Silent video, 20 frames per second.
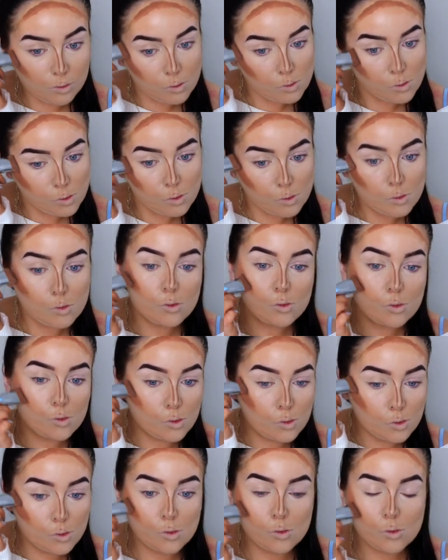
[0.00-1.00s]
We didn't
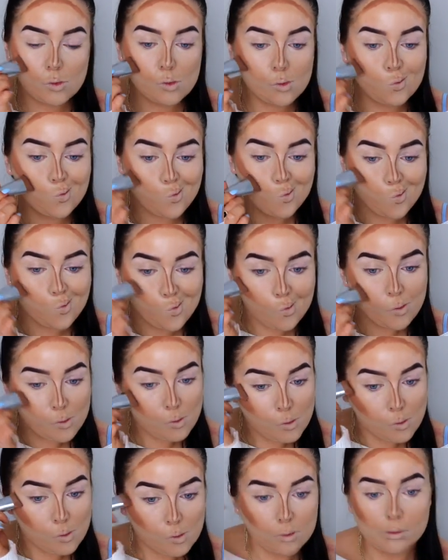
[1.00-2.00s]
pack us if we
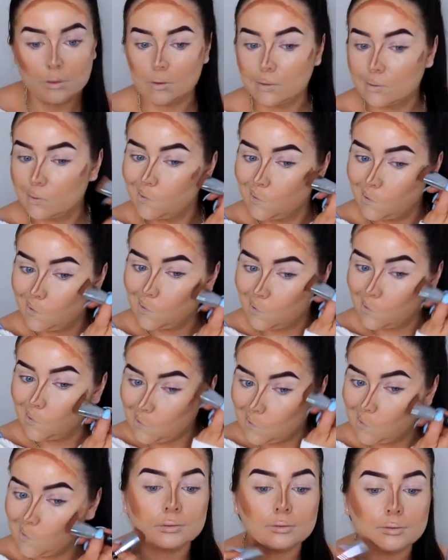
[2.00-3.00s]
weren't
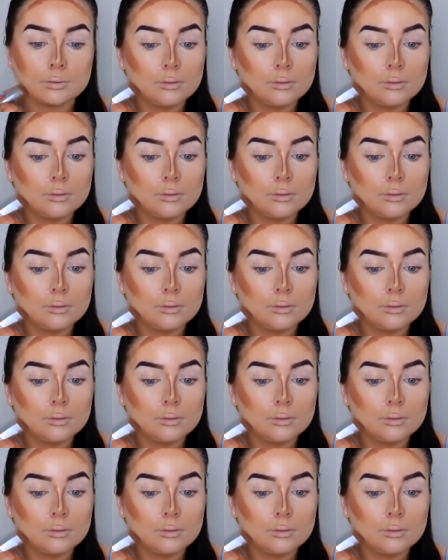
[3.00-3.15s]
going back.